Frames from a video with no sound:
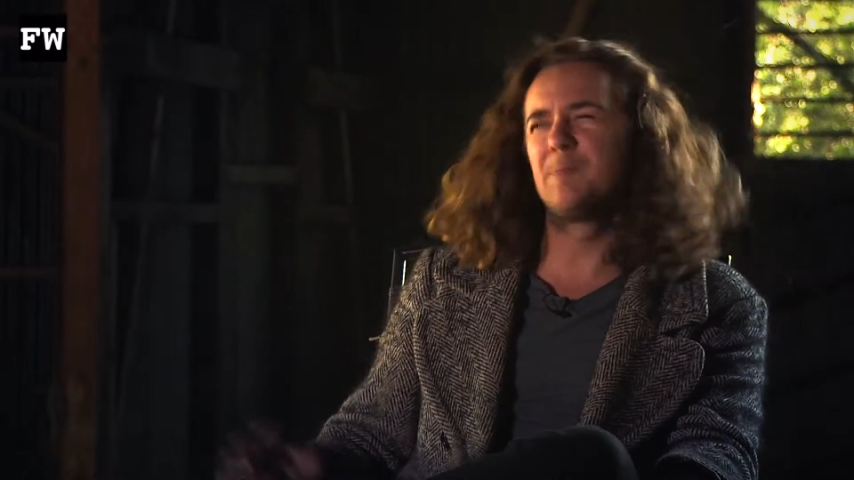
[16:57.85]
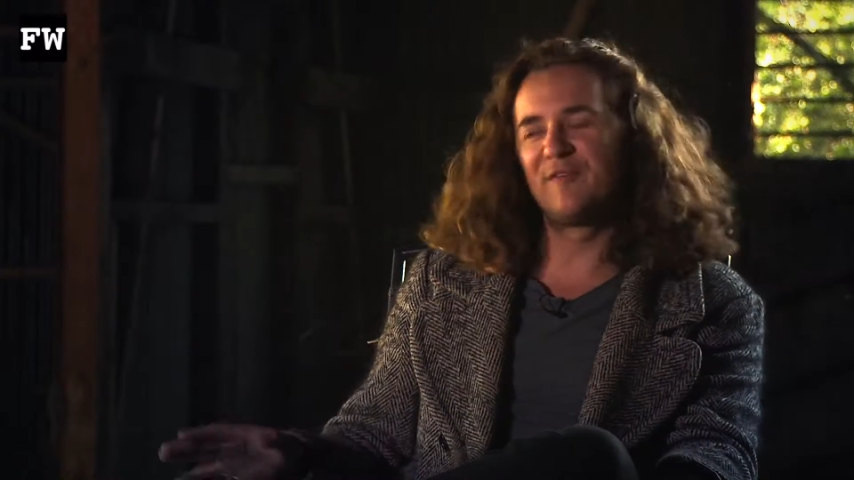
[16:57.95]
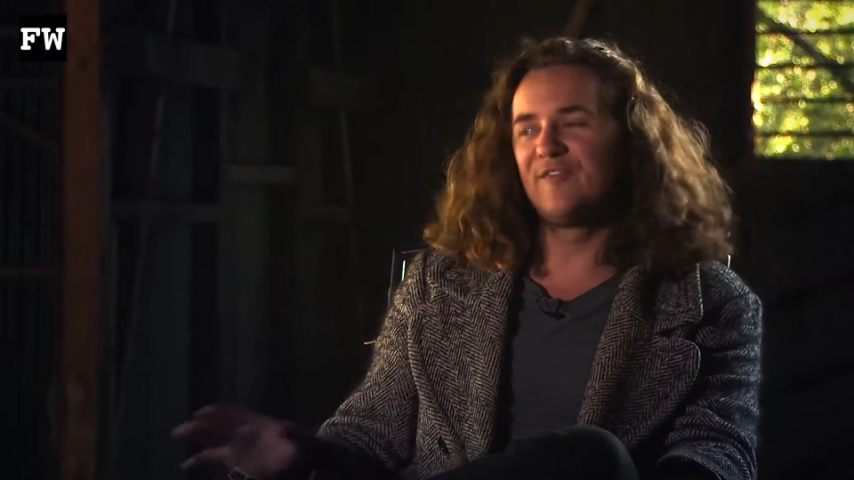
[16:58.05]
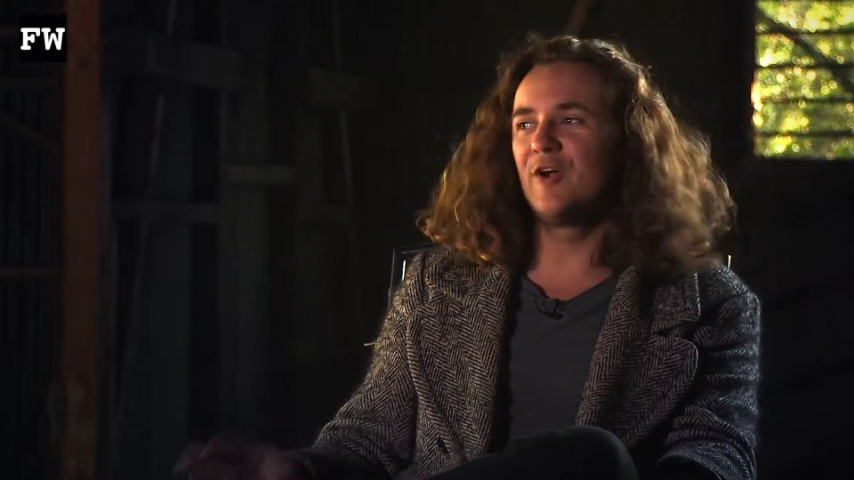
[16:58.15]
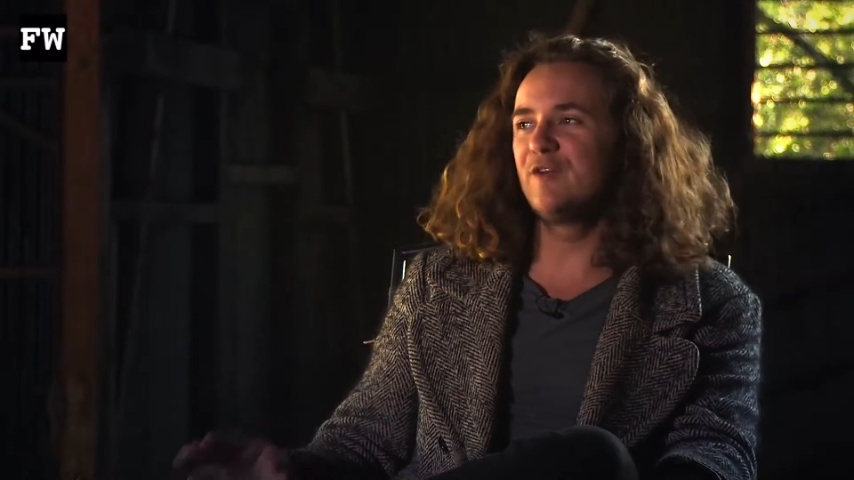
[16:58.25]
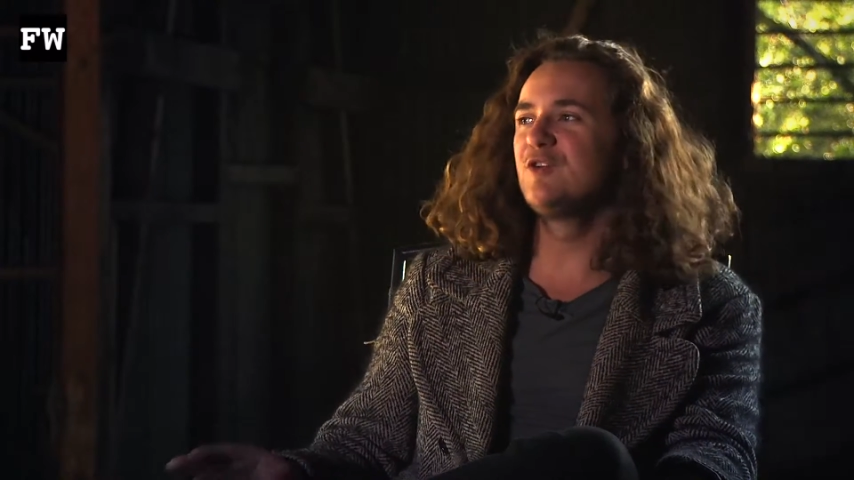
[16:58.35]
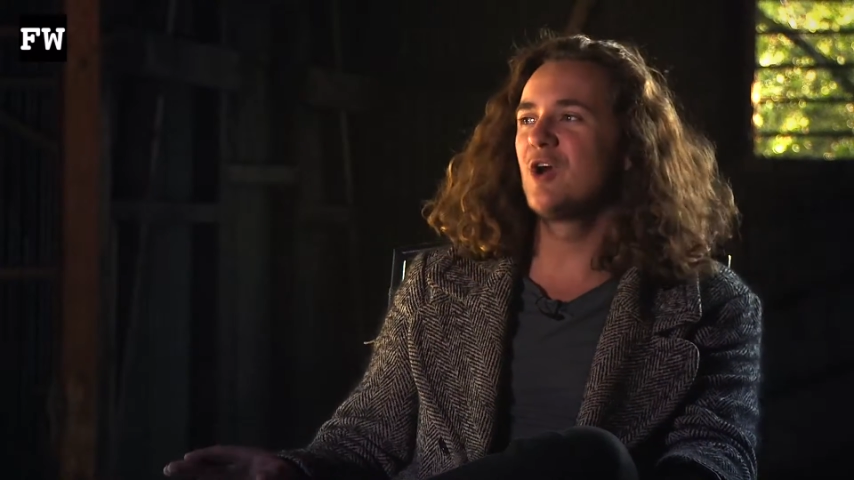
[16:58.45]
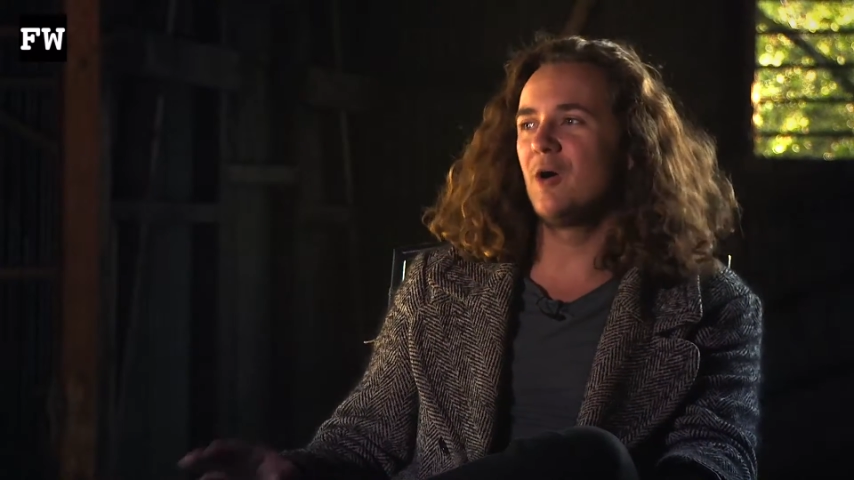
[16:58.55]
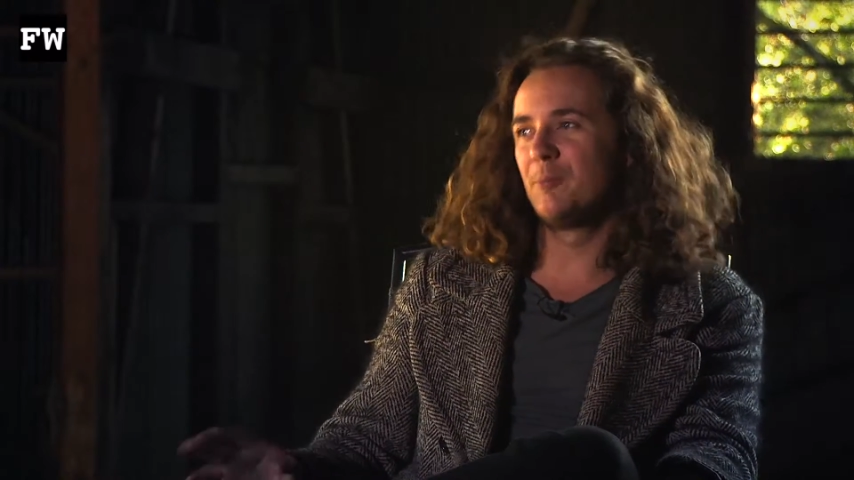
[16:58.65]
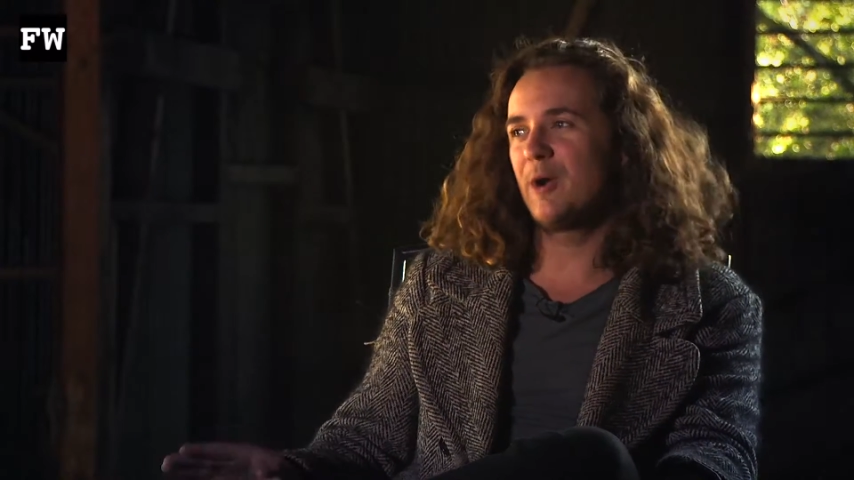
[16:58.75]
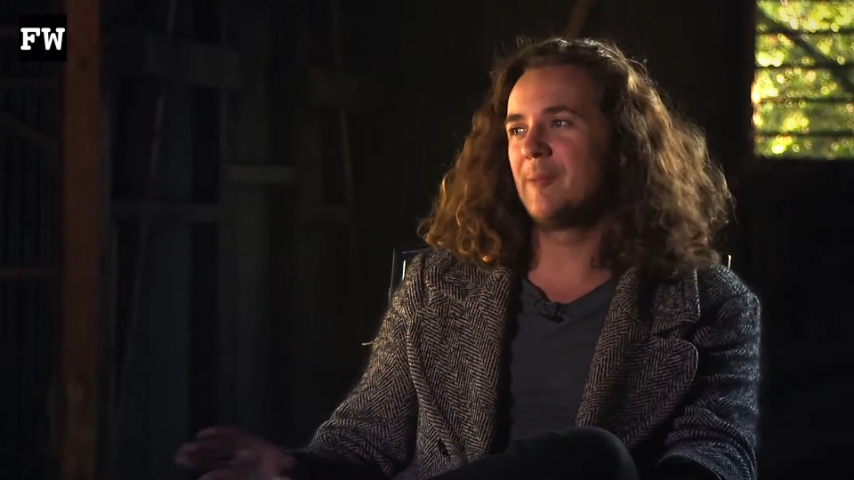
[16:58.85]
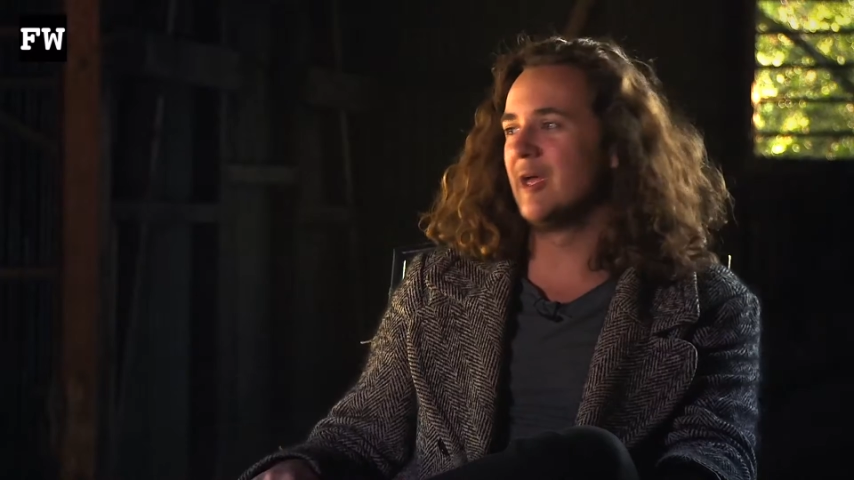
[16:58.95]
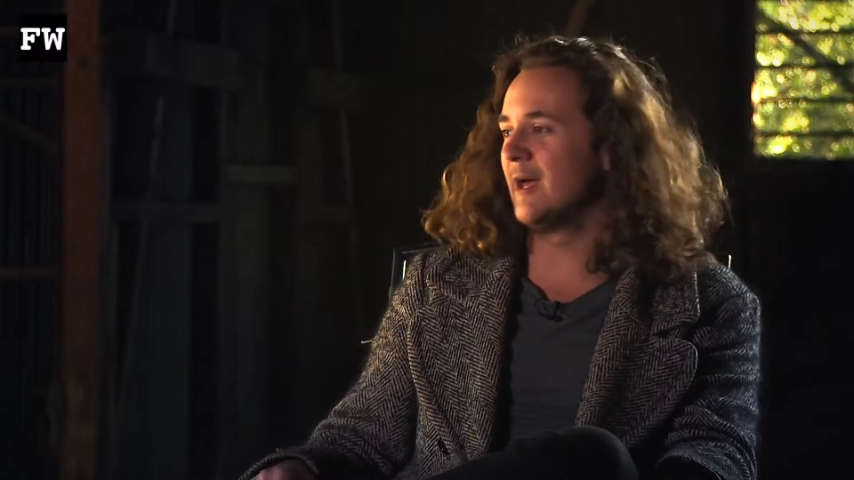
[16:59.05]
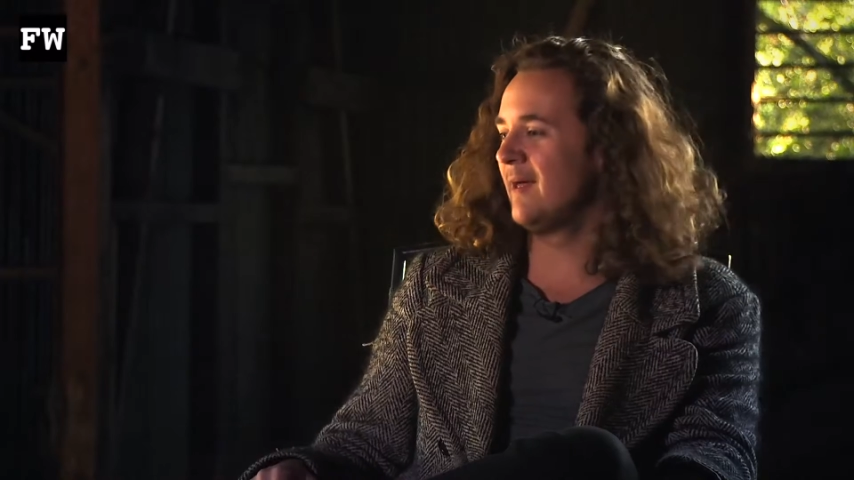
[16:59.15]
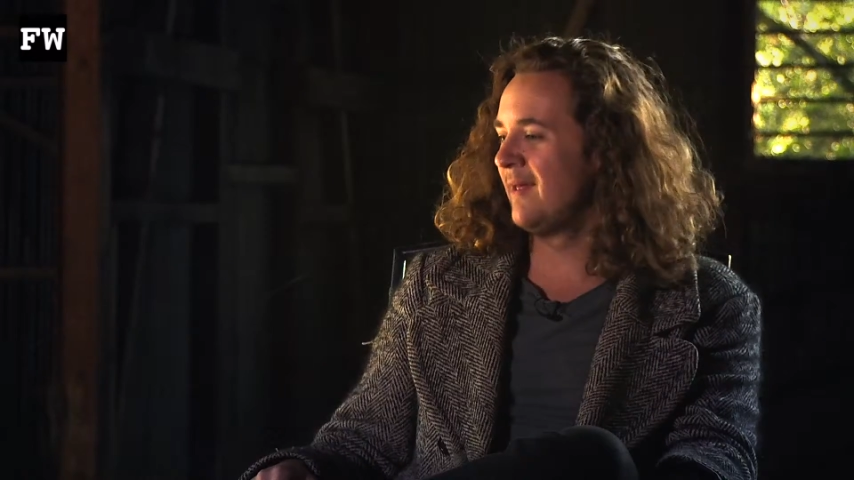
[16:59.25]
prefer if you cut on
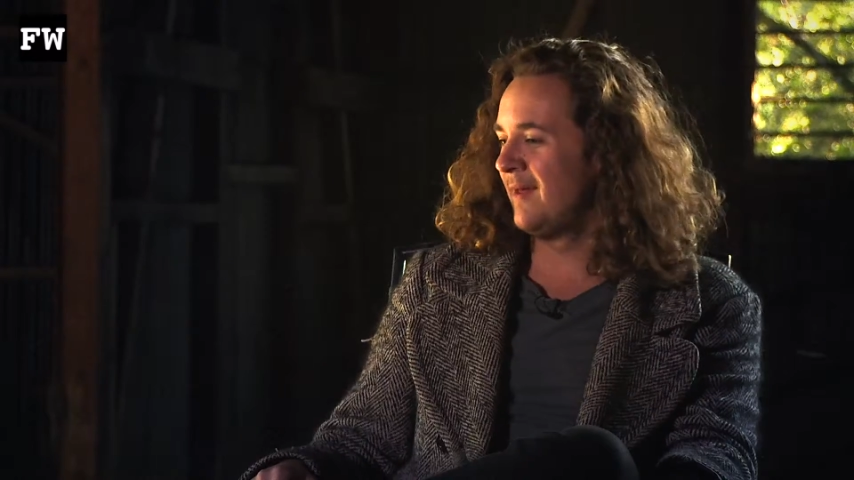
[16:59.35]
Premiere.